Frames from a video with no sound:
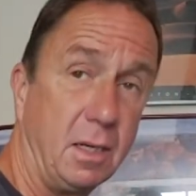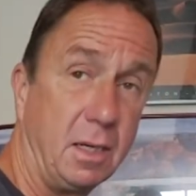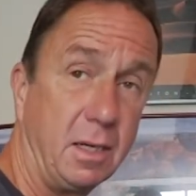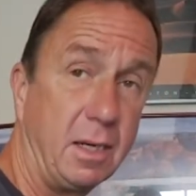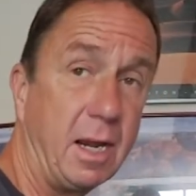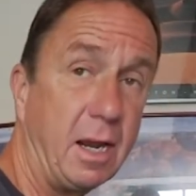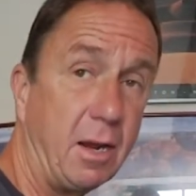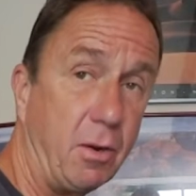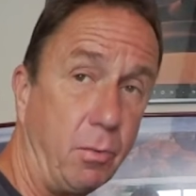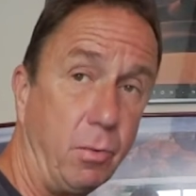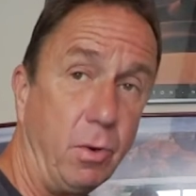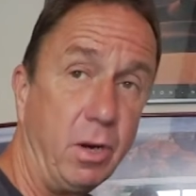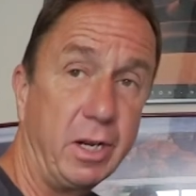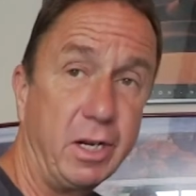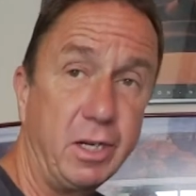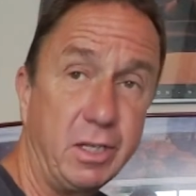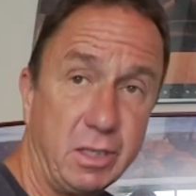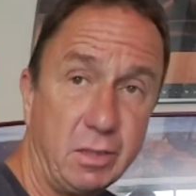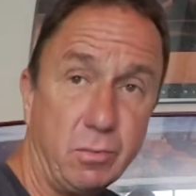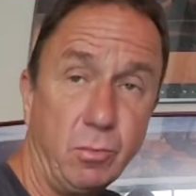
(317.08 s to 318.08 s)
Now
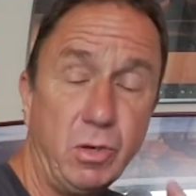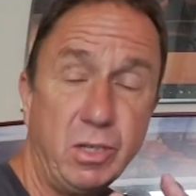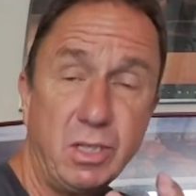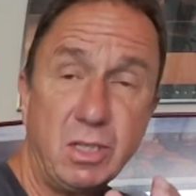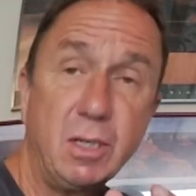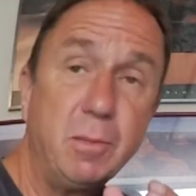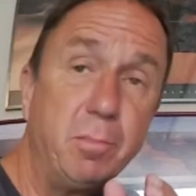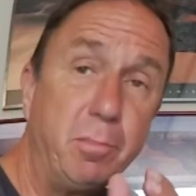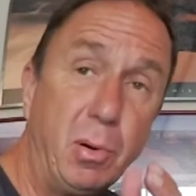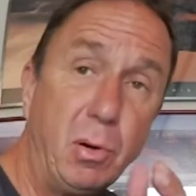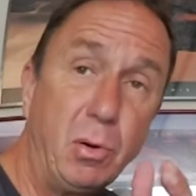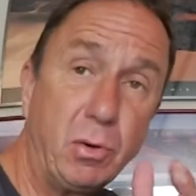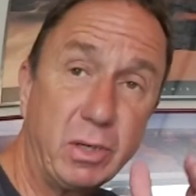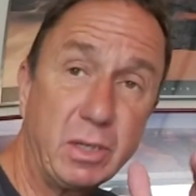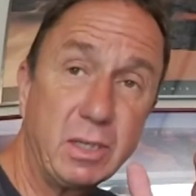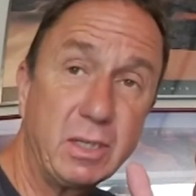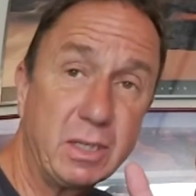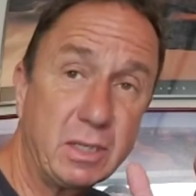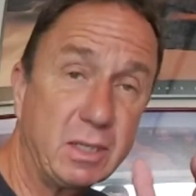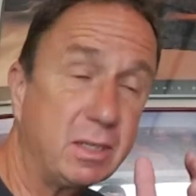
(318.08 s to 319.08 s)
what's
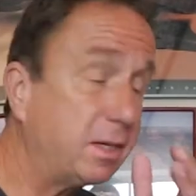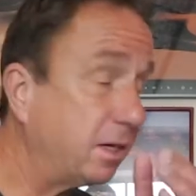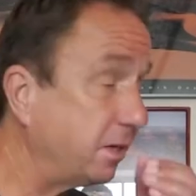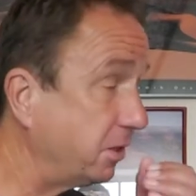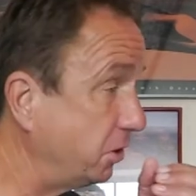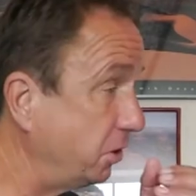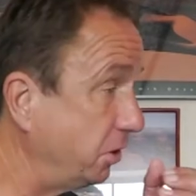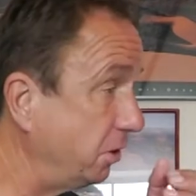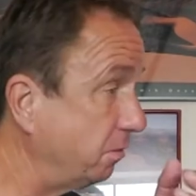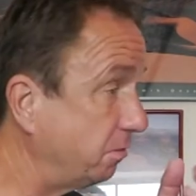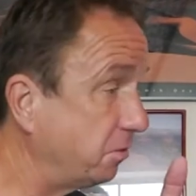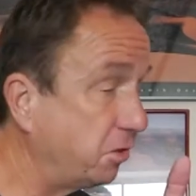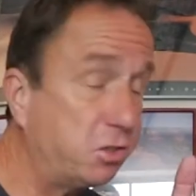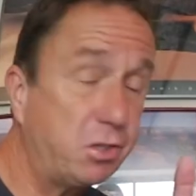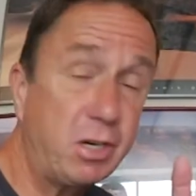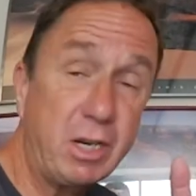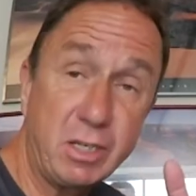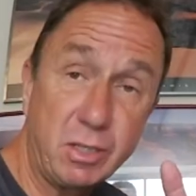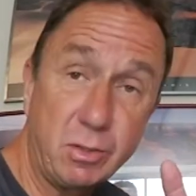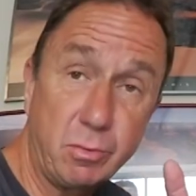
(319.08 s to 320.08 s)
important that I should have
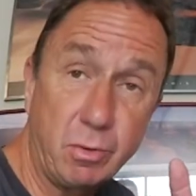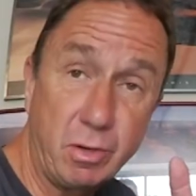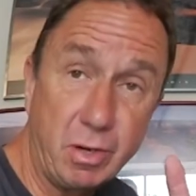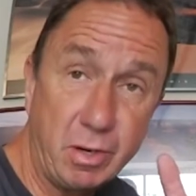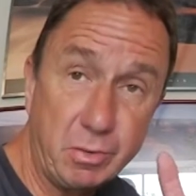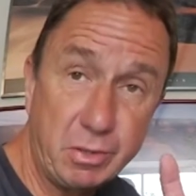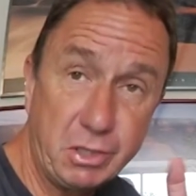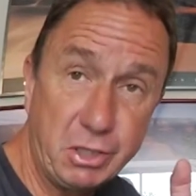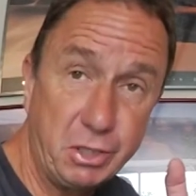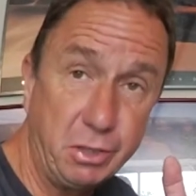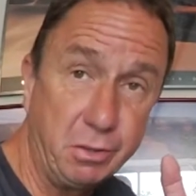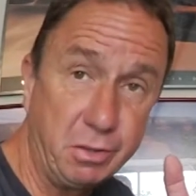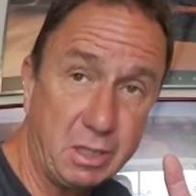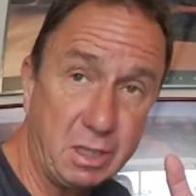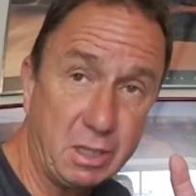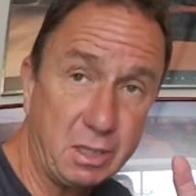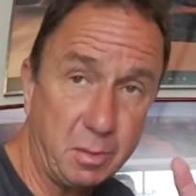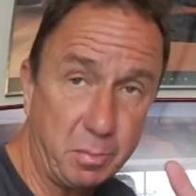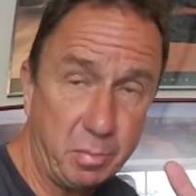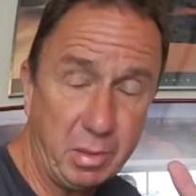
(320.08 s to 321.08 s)
stressed when I was
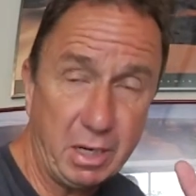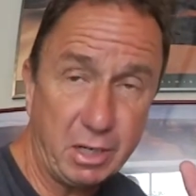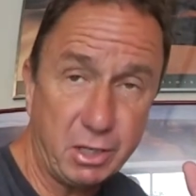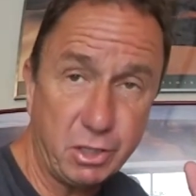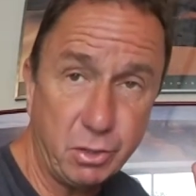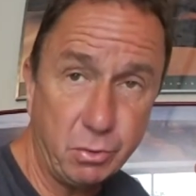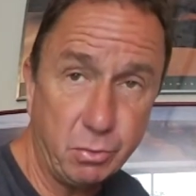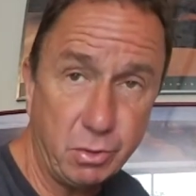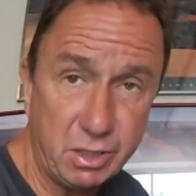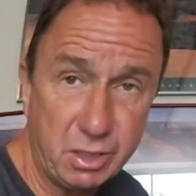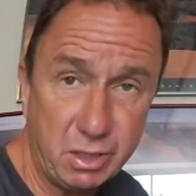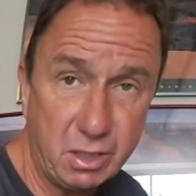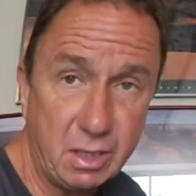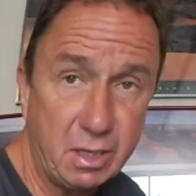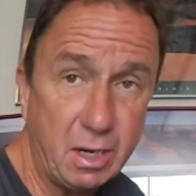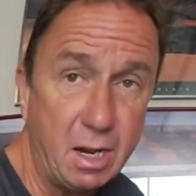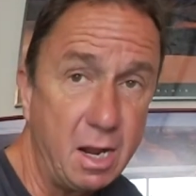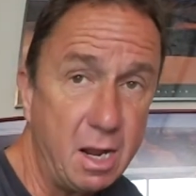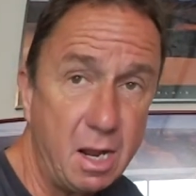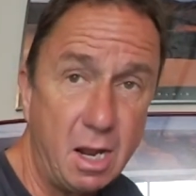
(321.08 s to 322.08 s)
shooting the picture was
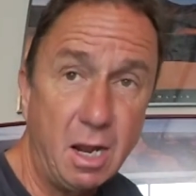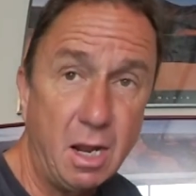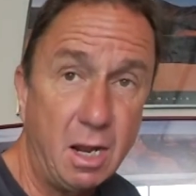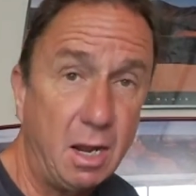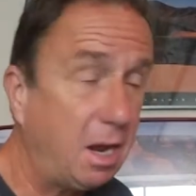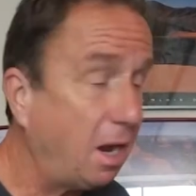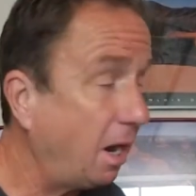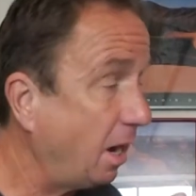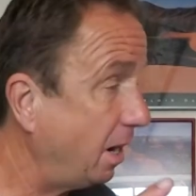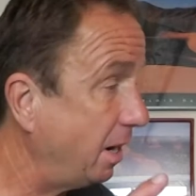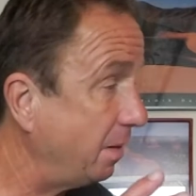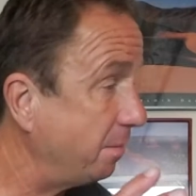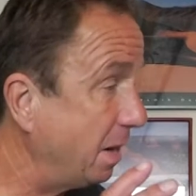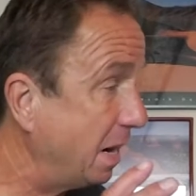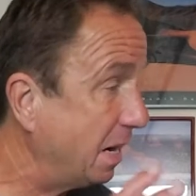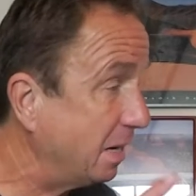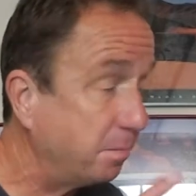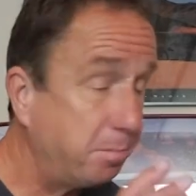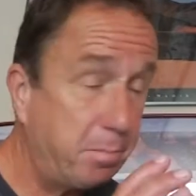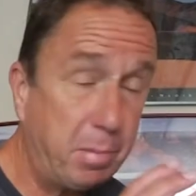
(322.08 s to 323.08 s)
that I
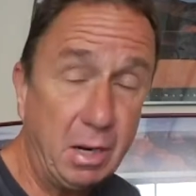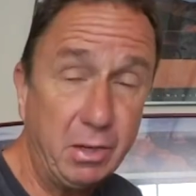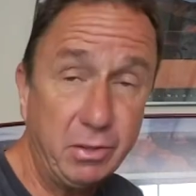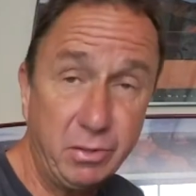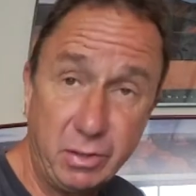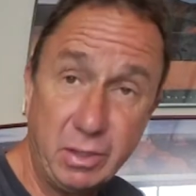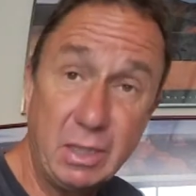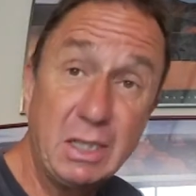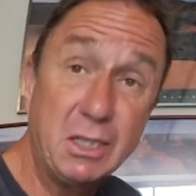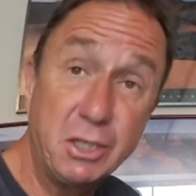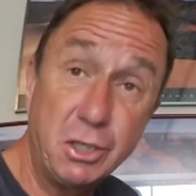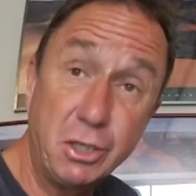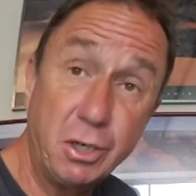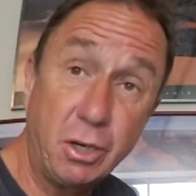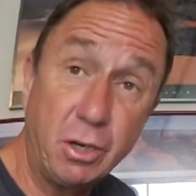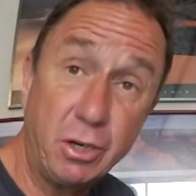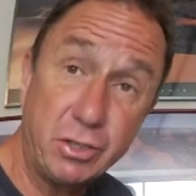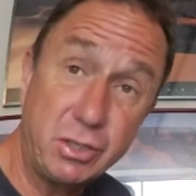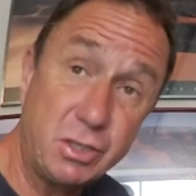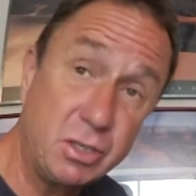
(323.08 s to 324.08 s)
made both these
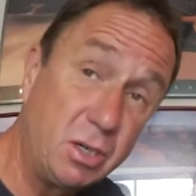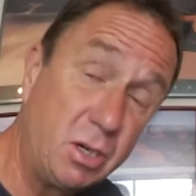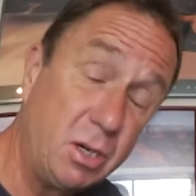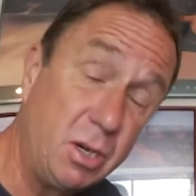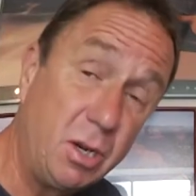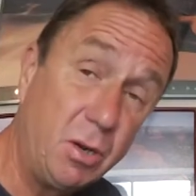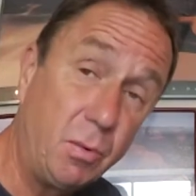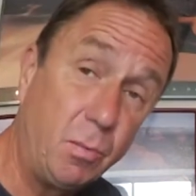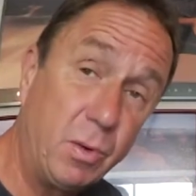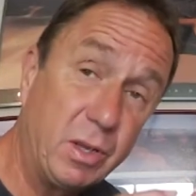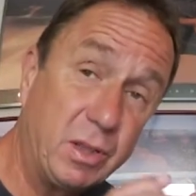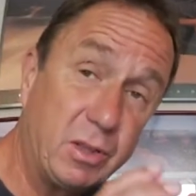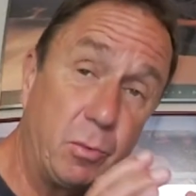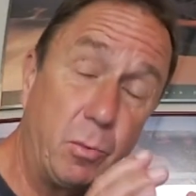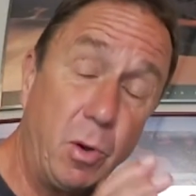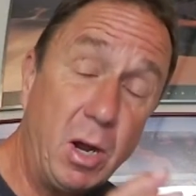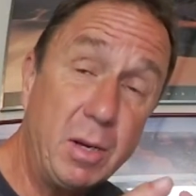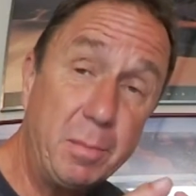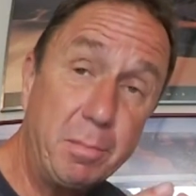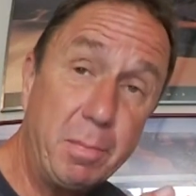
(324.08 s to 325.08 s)
shots with the
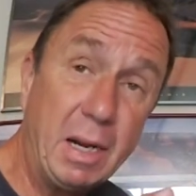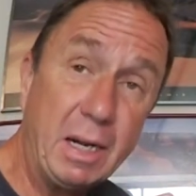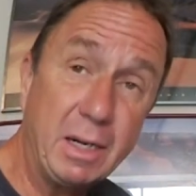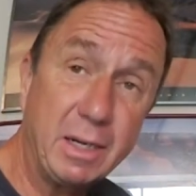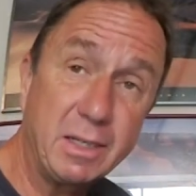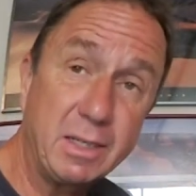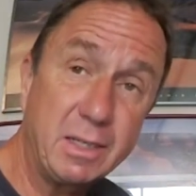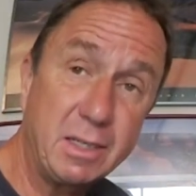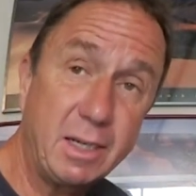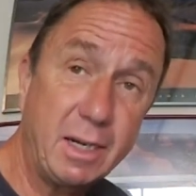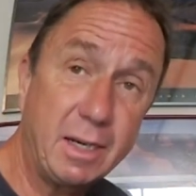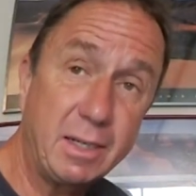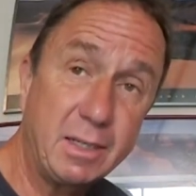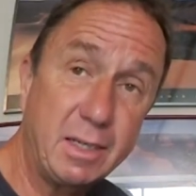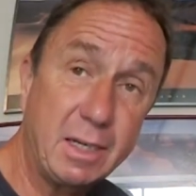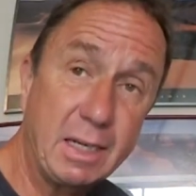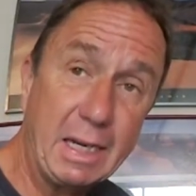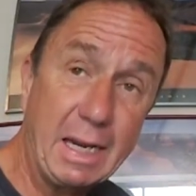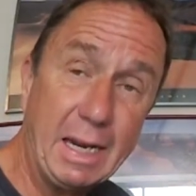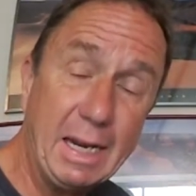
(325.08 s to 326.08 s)
white balance
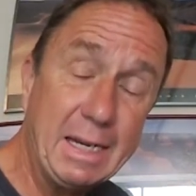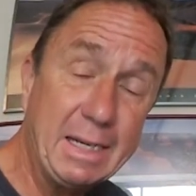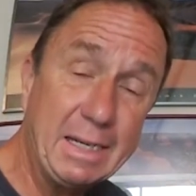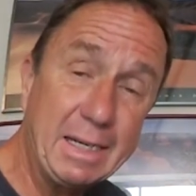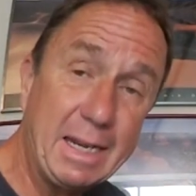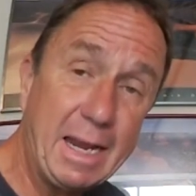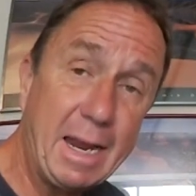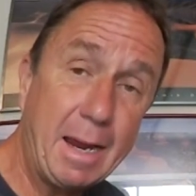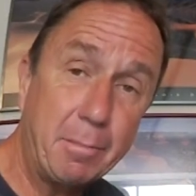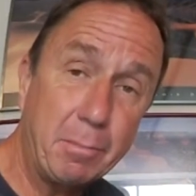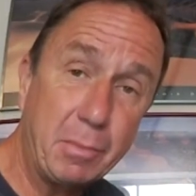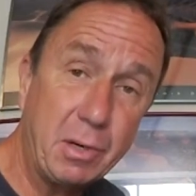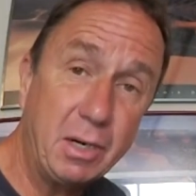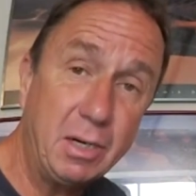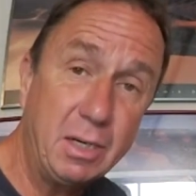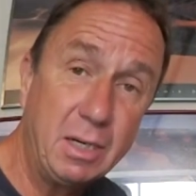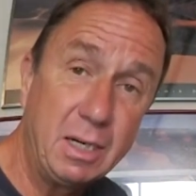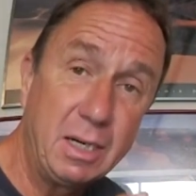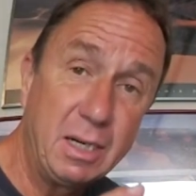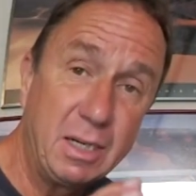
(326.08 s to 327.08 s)
setting in
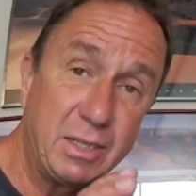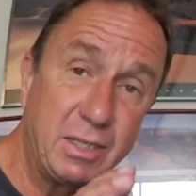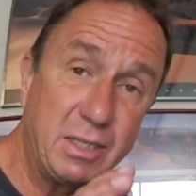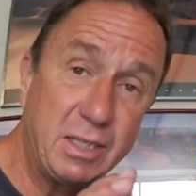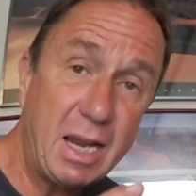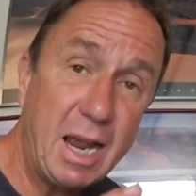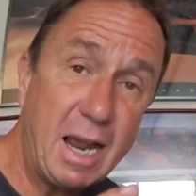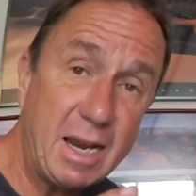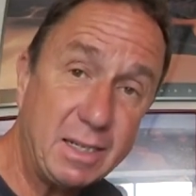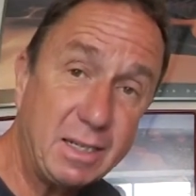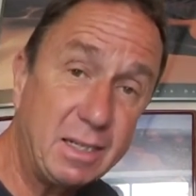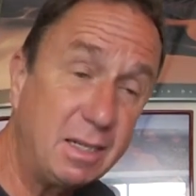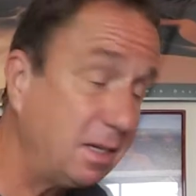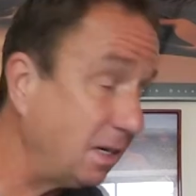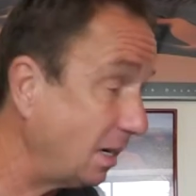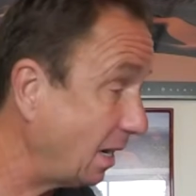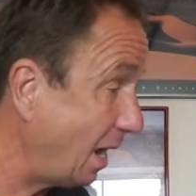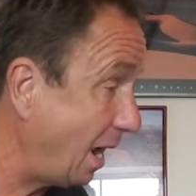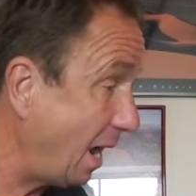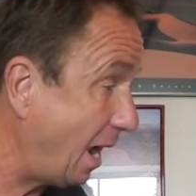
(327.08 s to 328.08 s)
camera set
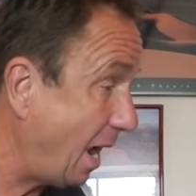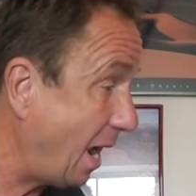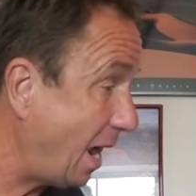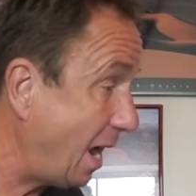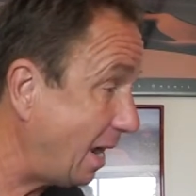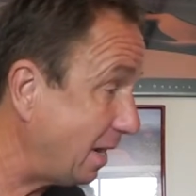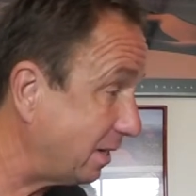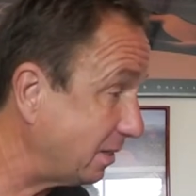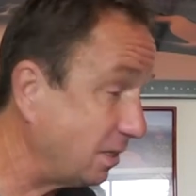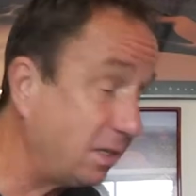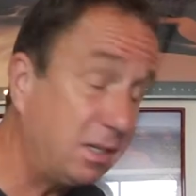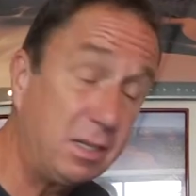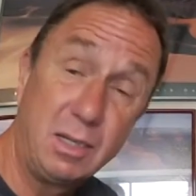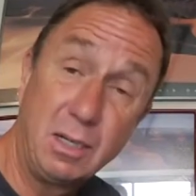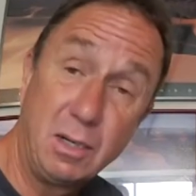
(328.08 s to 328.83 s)
at